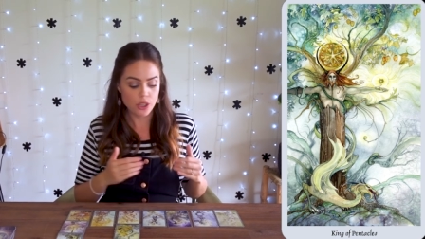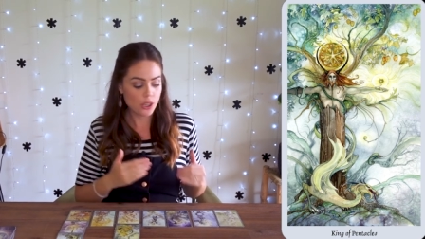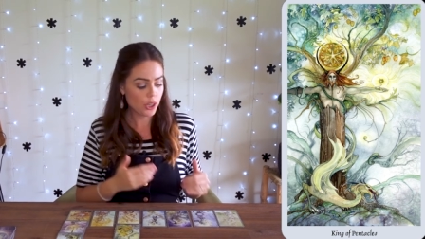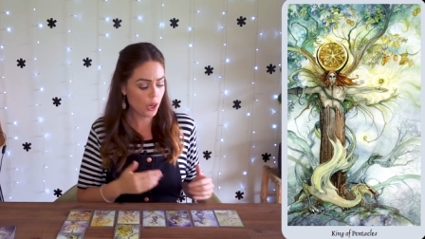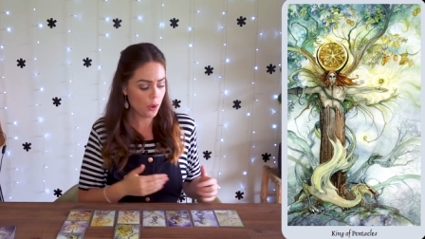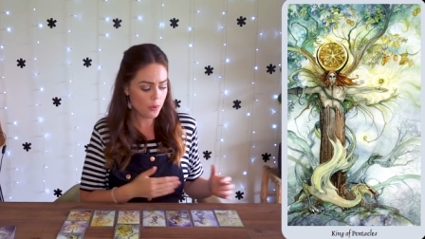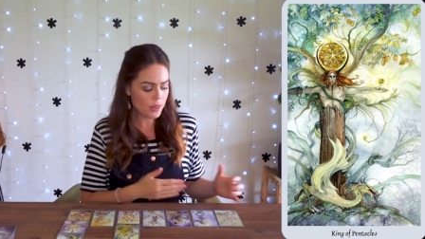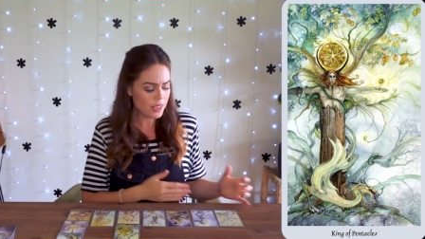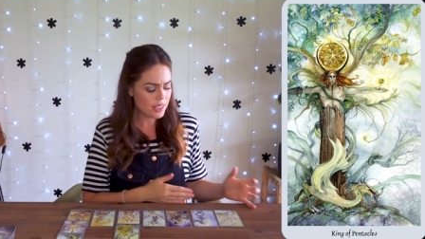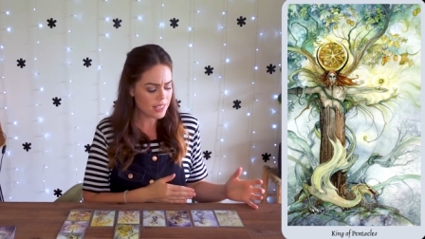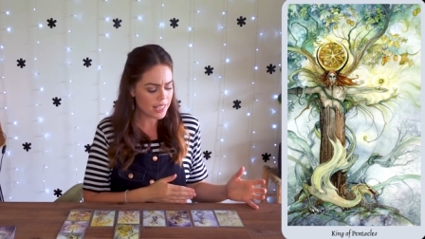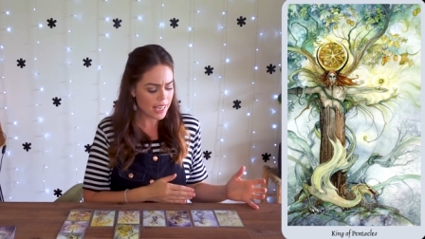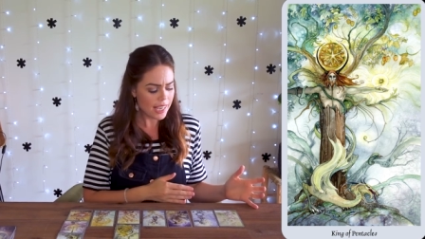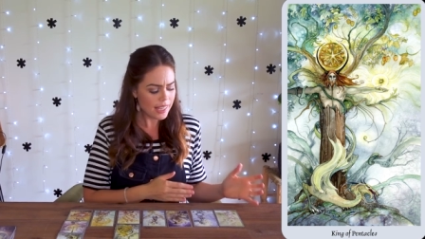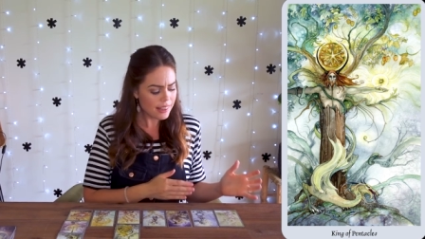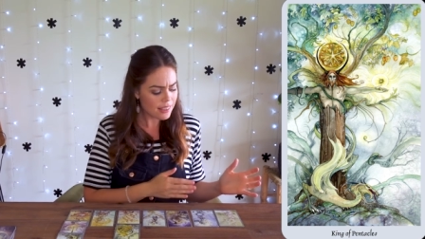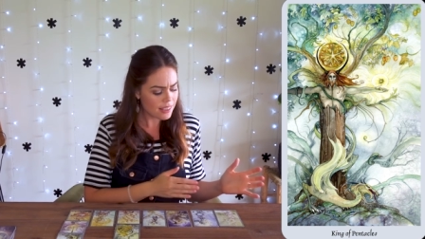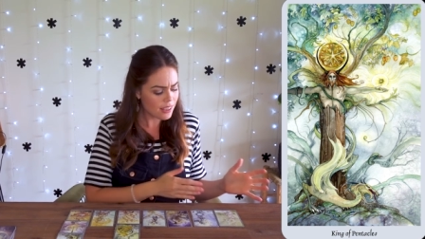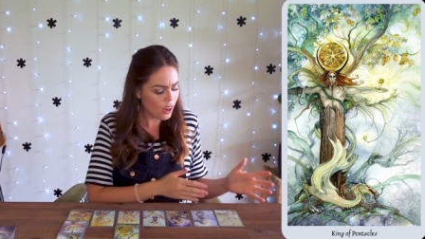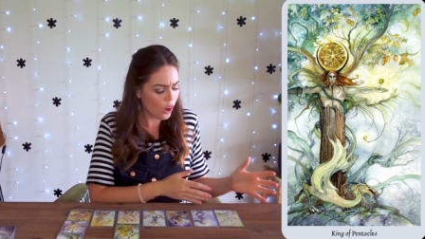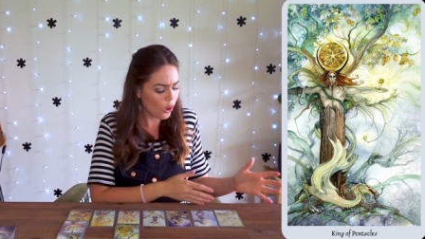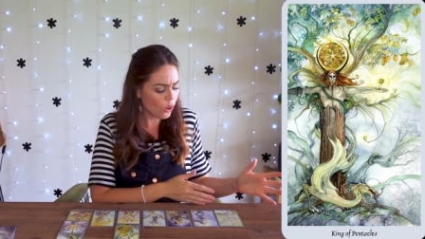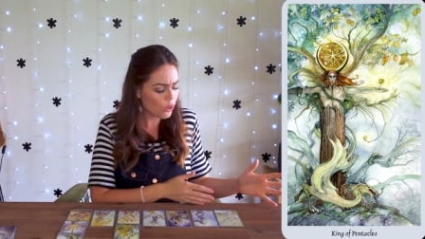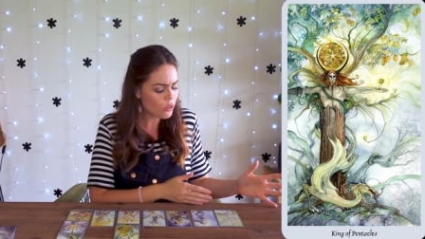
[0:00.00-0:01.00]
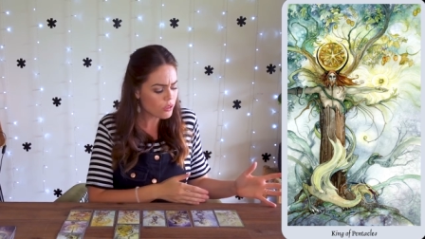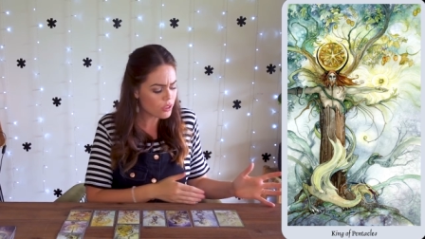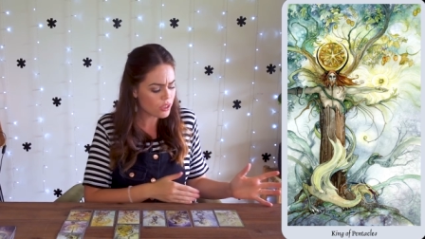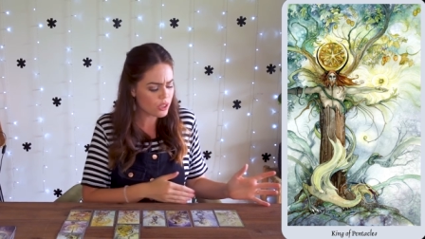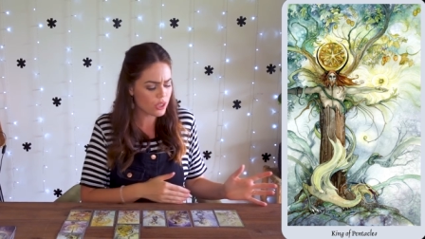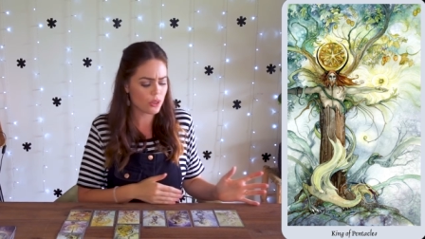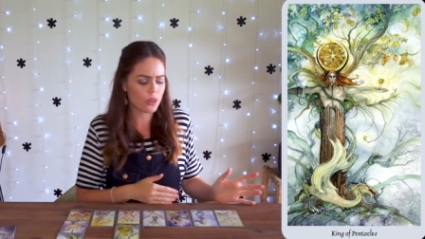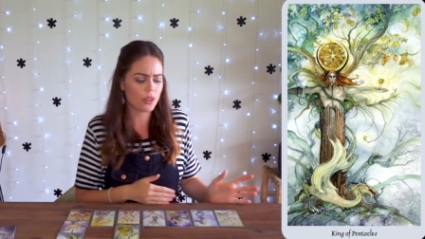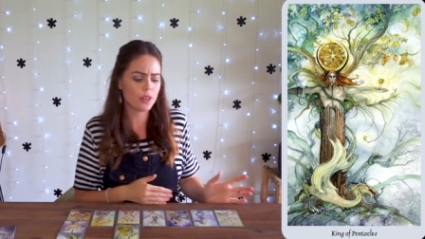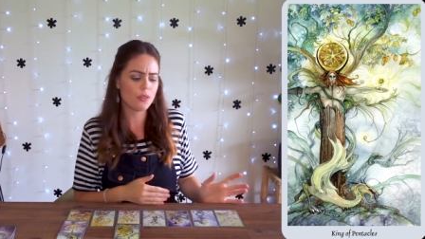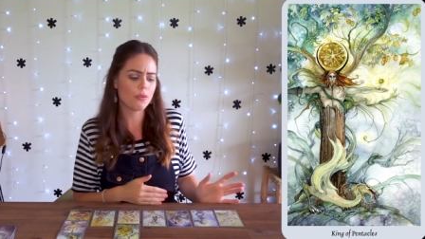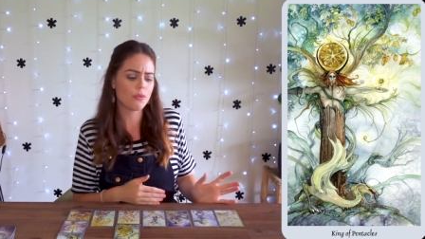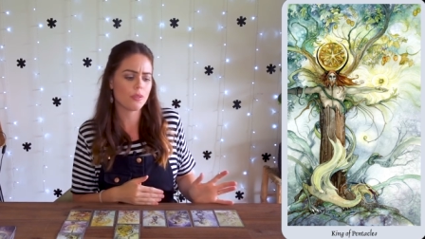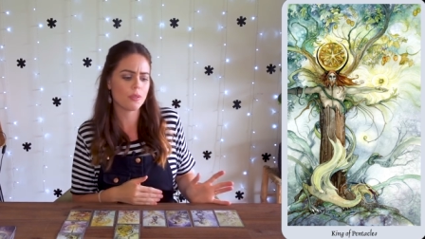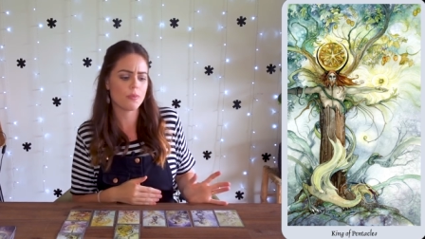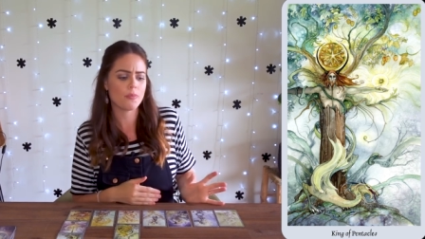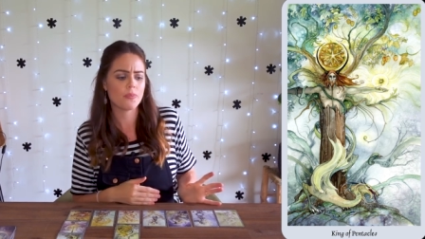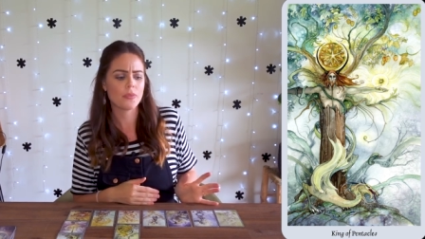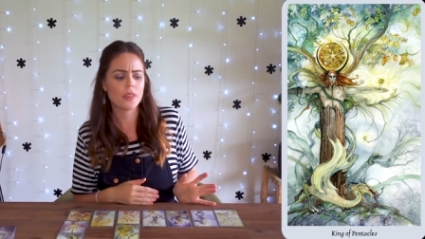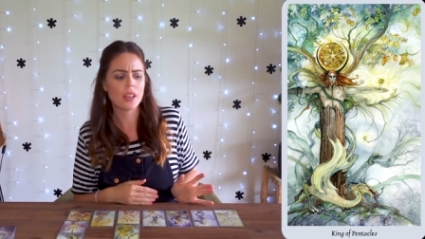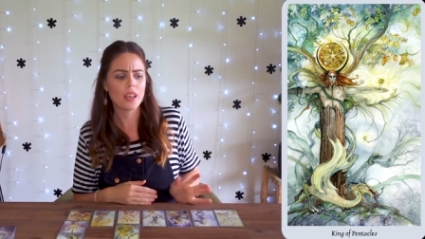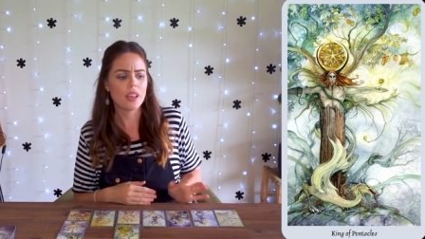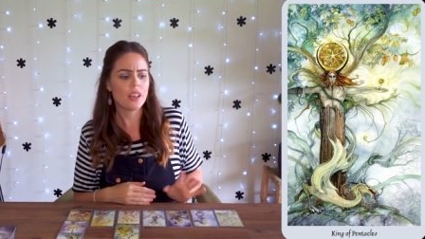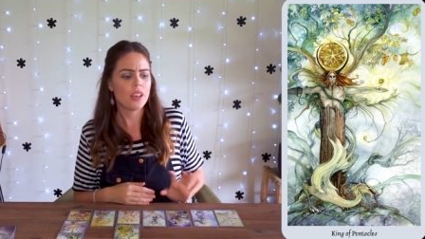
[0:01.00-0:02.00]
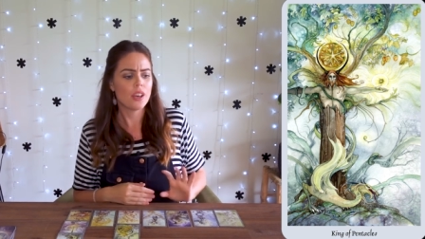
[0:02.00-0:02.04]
You don't want to take the old story from